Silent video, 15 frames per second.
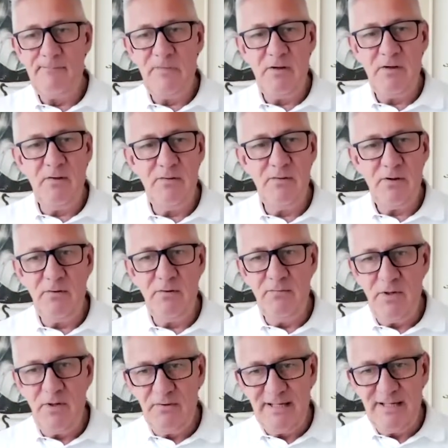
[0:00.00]

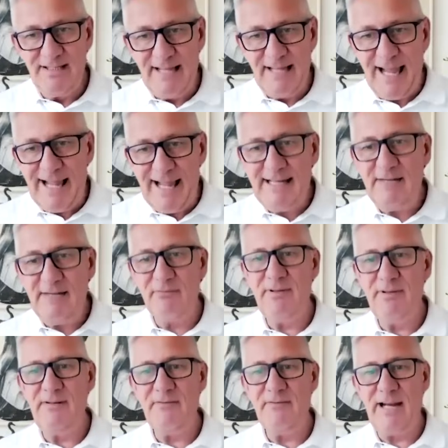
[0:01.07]
you didn't get any
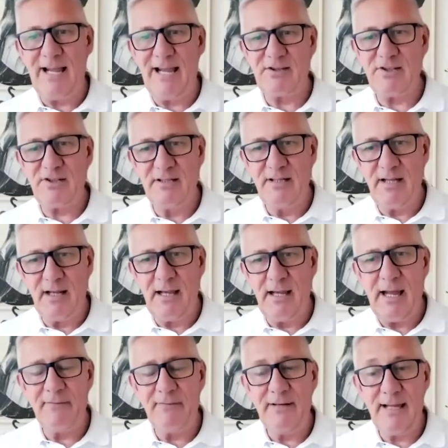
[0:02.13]
reaction
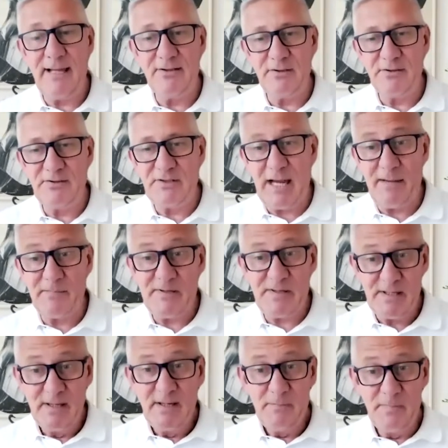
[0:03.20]
having had your
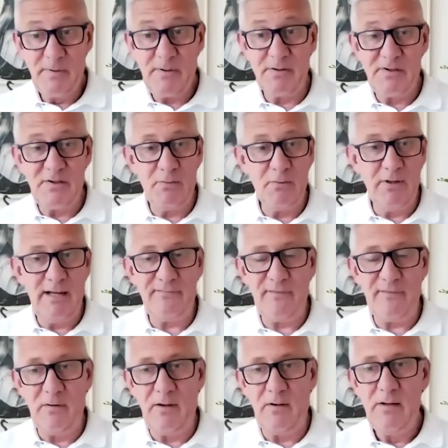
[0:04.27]
jabs because you're on
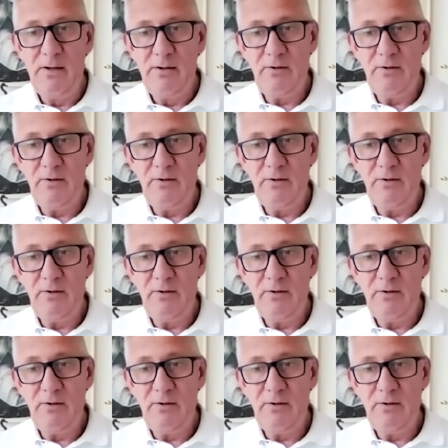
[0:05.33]
FOL.